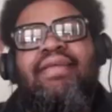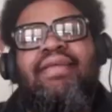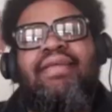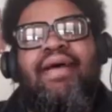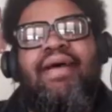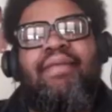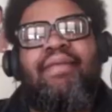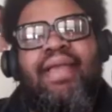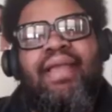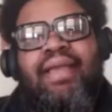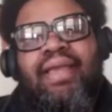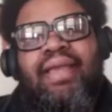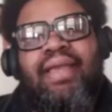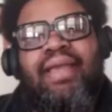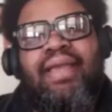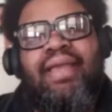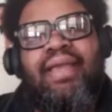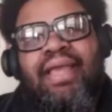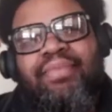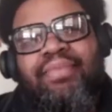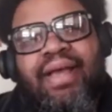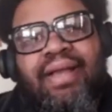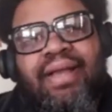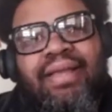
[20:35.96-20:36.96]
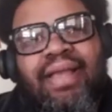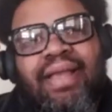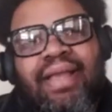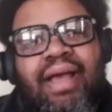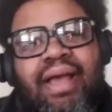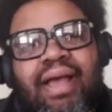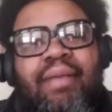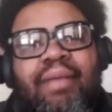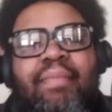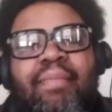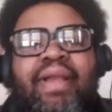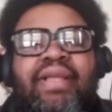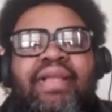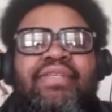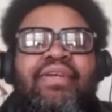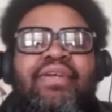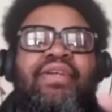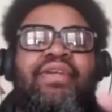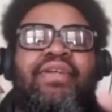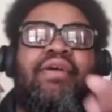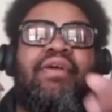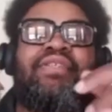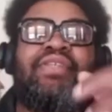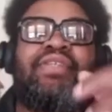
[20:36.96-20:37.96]
Bandcamp dot com. Make
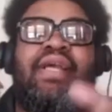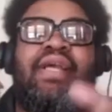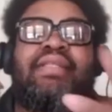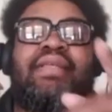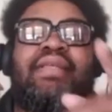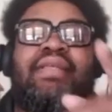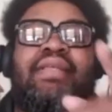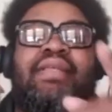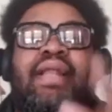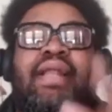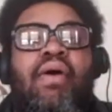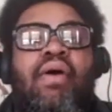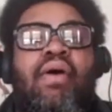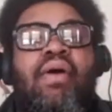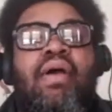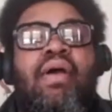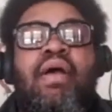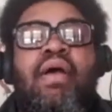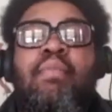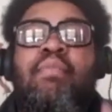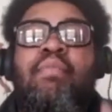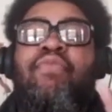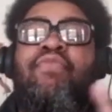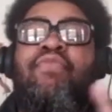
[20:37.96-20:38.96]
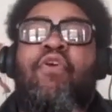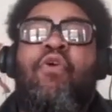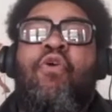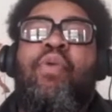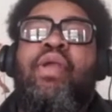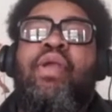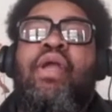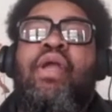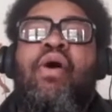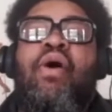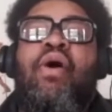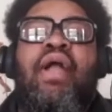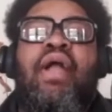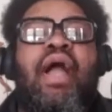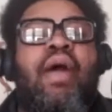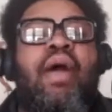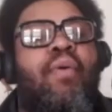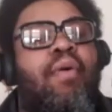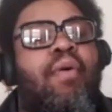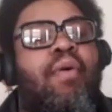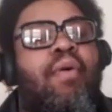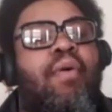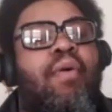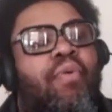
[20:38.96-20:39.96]
sure y'all check that out. Before we go, I
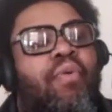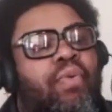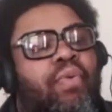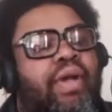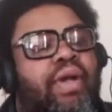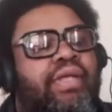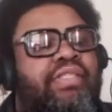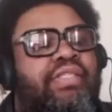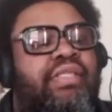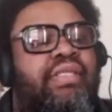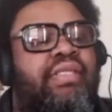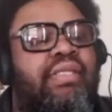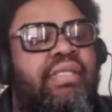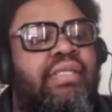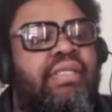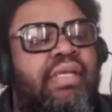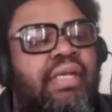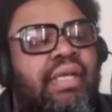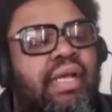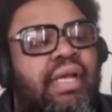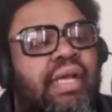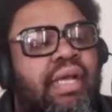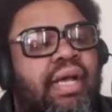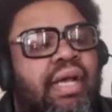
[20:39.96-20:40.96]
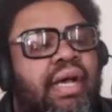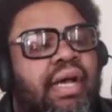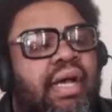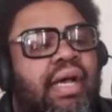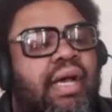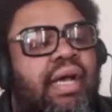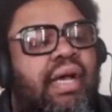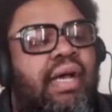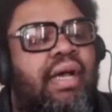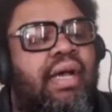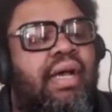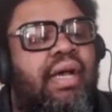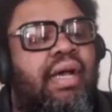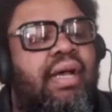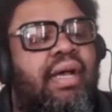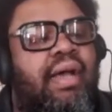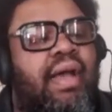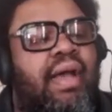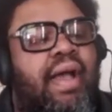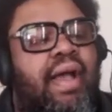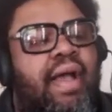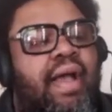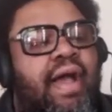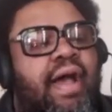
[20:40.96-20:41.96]
got one more question. Yes,
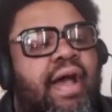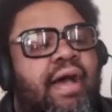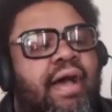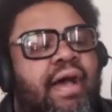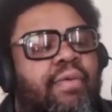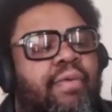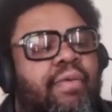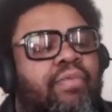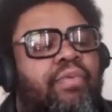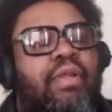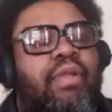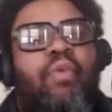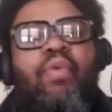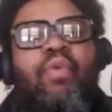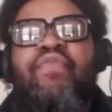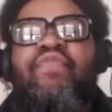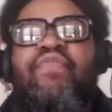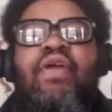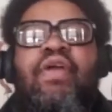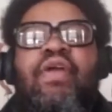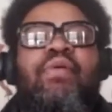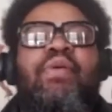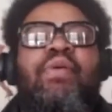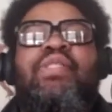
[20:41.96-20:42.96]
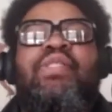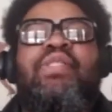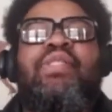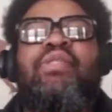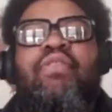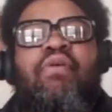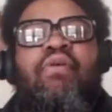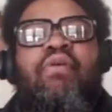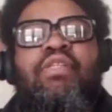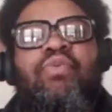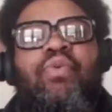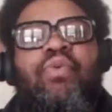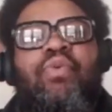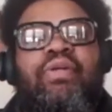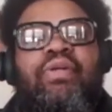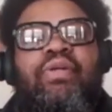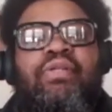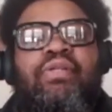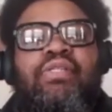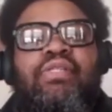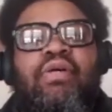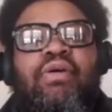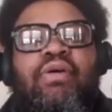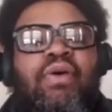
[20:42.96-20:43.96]
uh, uh, no, we follow each other on
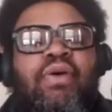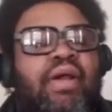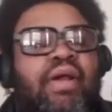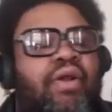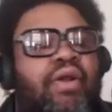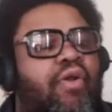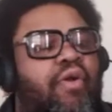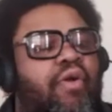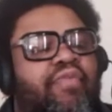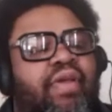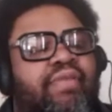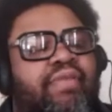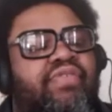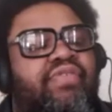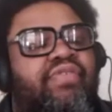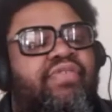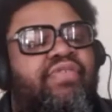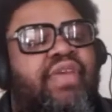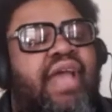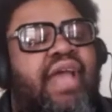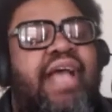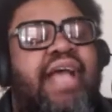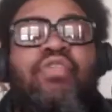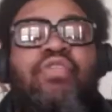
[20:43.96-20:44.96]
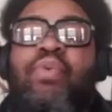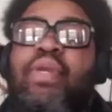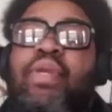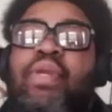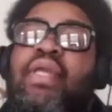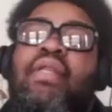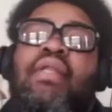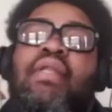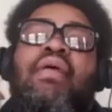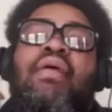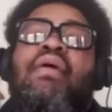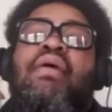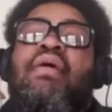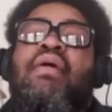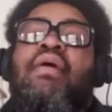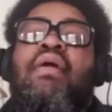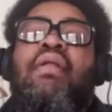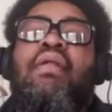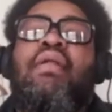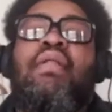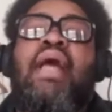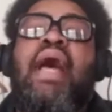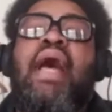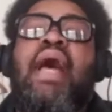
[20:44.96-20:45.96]
Twitter, so I don't know if you ever see. I tweet
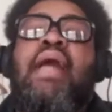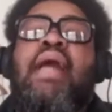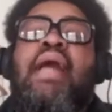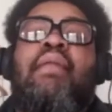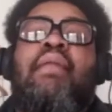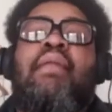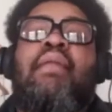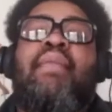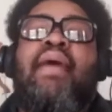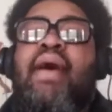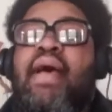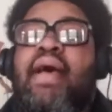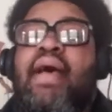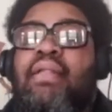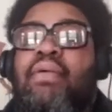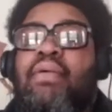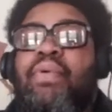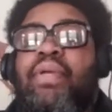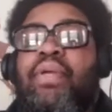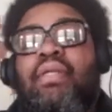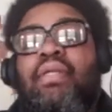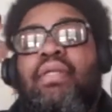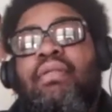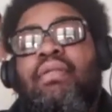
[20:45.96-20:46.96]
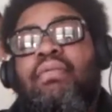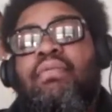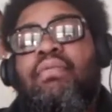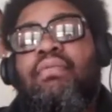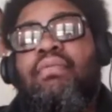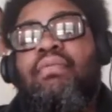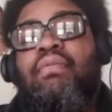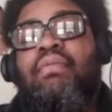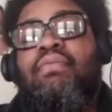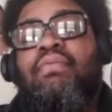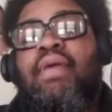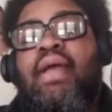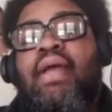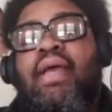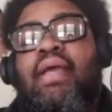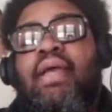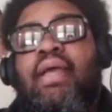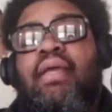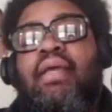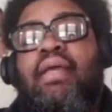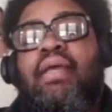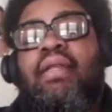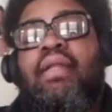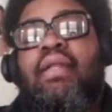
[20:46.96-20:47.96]
a lot about Halloween,
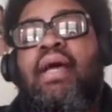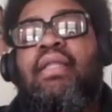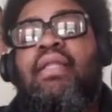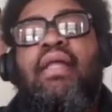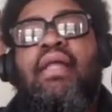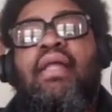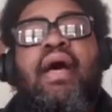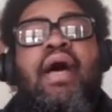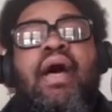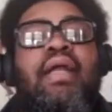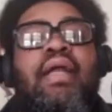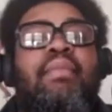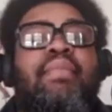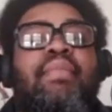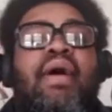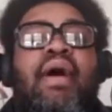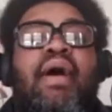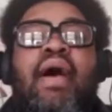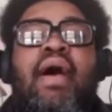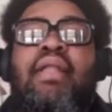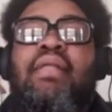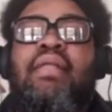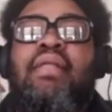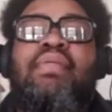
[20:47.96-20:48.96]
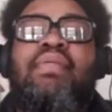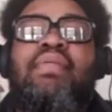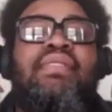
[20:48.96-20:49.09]
right? A lot about. Yeah, Halloween you